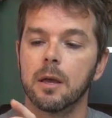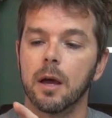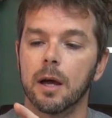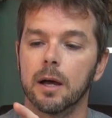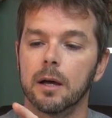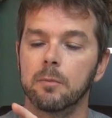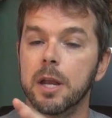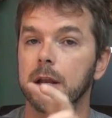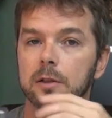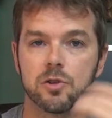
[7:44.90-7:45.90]

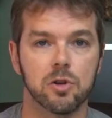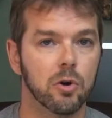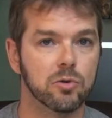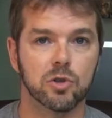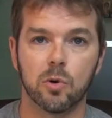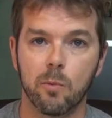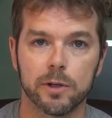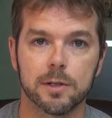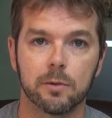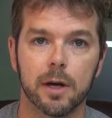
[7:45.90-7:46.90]
Meaning there's no zoom
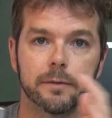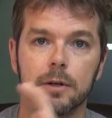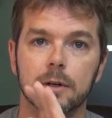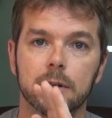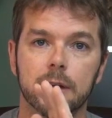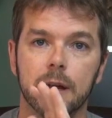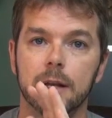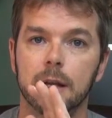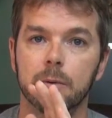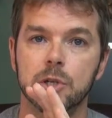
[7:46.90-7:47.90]
whatsoever. You
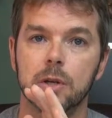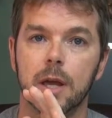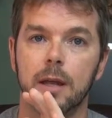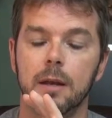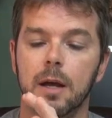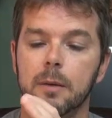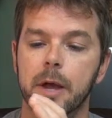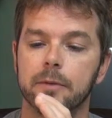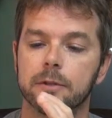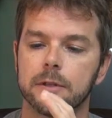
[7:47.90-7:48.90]
kind of get what you get.
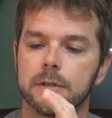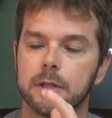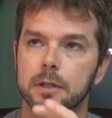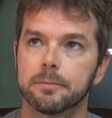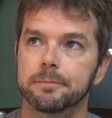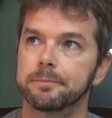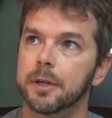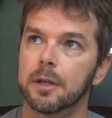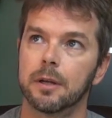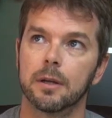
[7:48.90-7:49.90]
After some
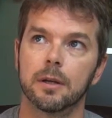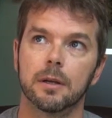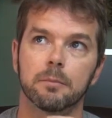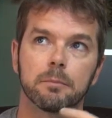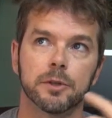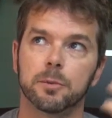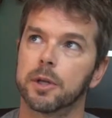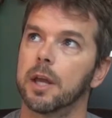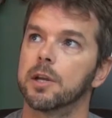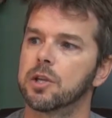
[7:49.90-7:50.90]

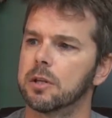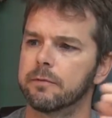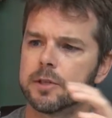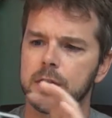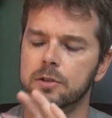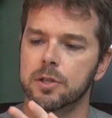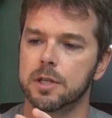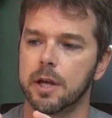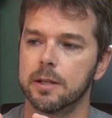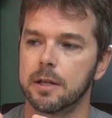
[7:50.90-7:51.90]
multiplication of the sensor
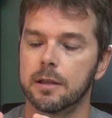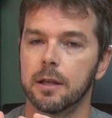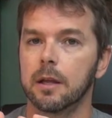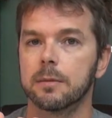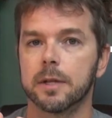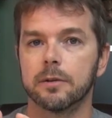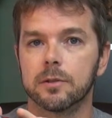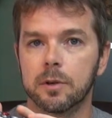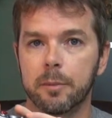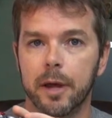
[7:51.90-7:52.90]
size, I think it comes out
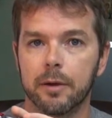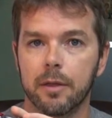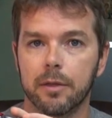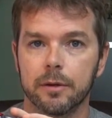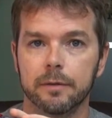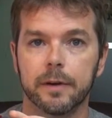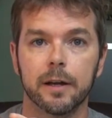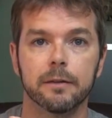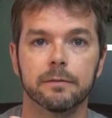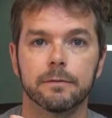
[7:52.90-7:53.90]
to about a
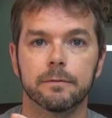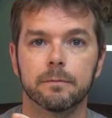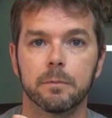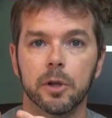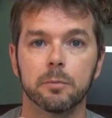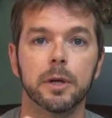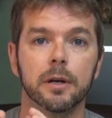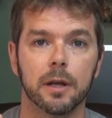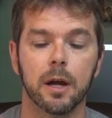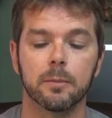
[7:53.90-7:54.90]
35
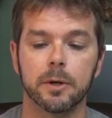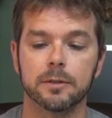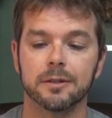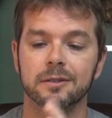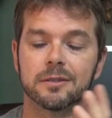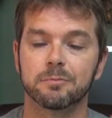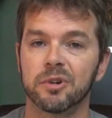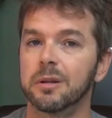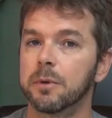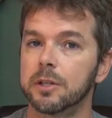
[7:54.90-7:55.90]
millimeter camera. So it's
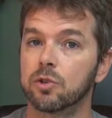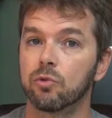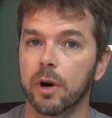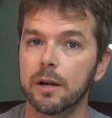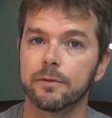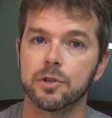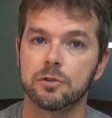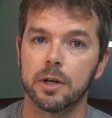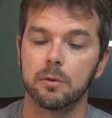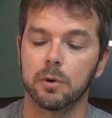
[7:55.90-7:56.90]
pretty much great for
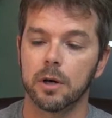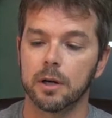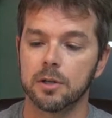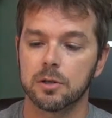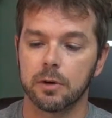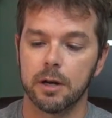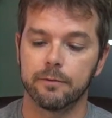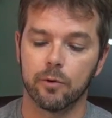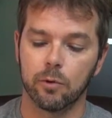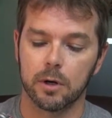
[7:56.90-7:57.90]
street work. It's great
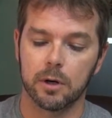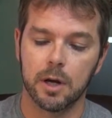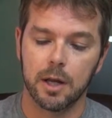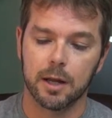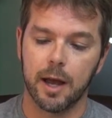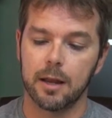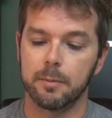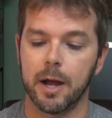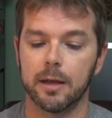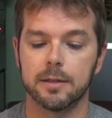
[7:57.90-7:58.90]
for kind of
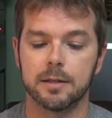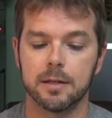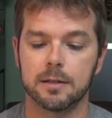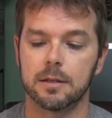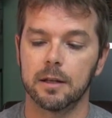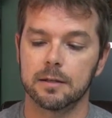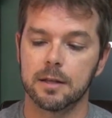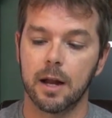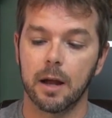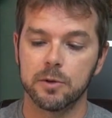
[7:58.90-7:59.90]
the behind the scenes things
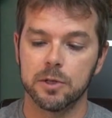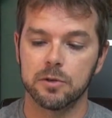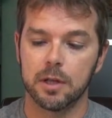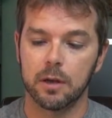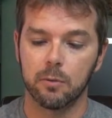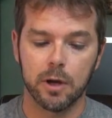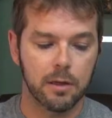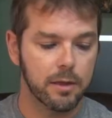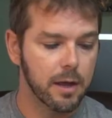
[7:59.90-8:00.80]
that I was using it with.